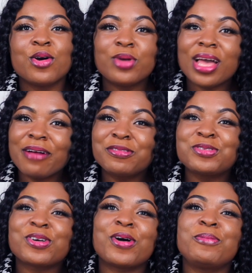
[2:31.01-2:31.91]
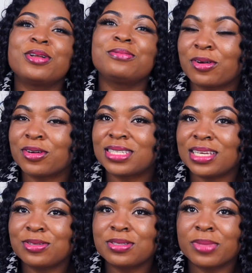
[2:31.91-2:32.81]
We have two common
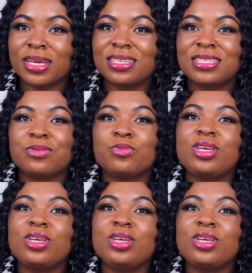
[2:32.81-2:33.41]
consensus mechanisms,